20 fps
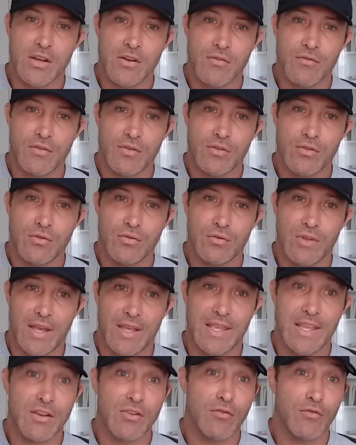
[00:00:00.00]
interview,
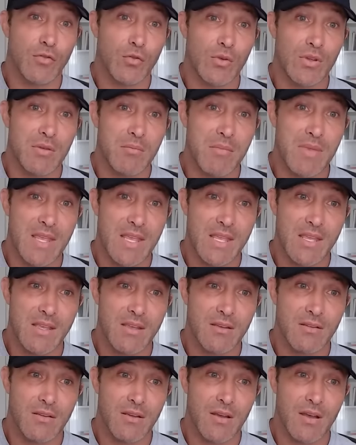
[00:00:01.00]
like interviewing
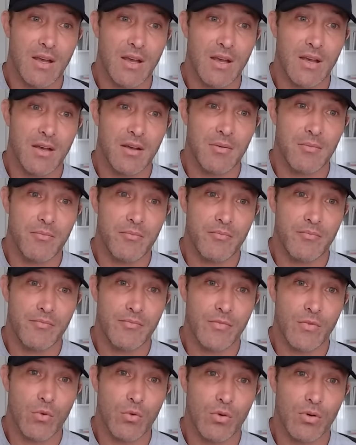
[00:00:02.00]
me,
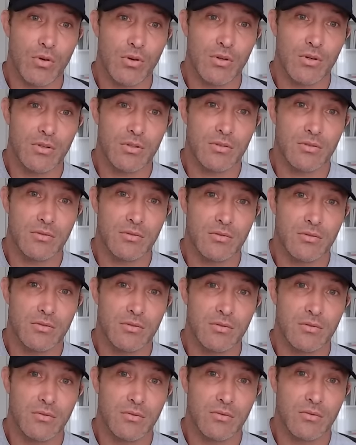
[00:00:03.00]
or
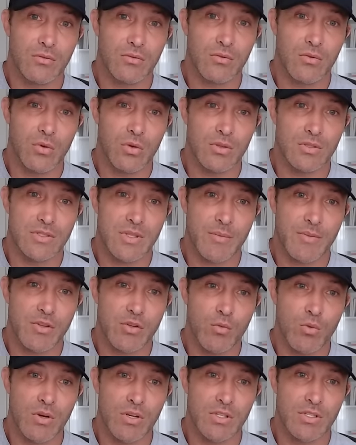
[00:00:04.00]
something
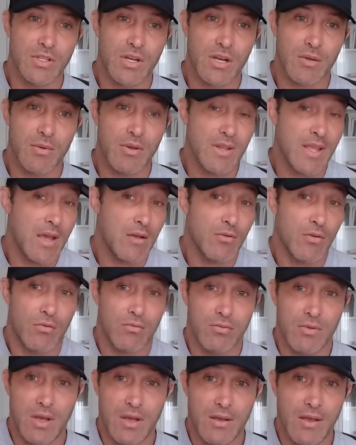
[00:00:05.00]
you wanted to talk about? Yeah, no,